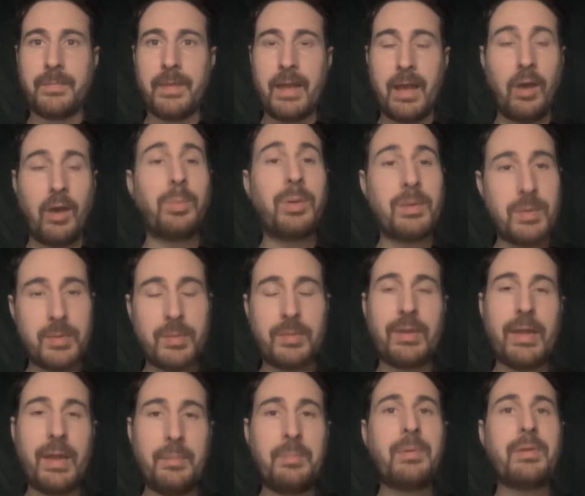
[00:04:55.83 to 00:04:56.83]
helping
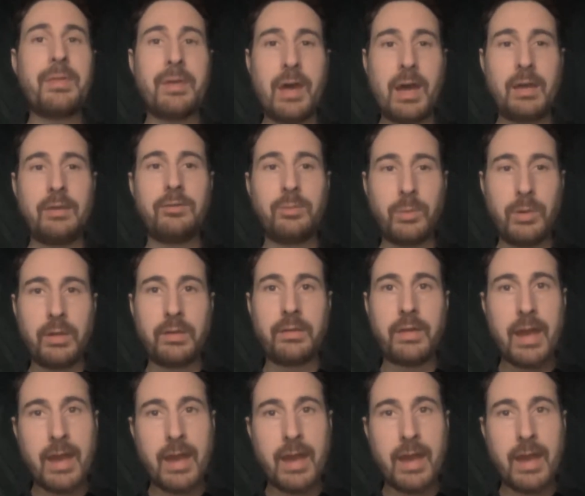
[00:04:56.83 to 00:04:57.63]
people empathize with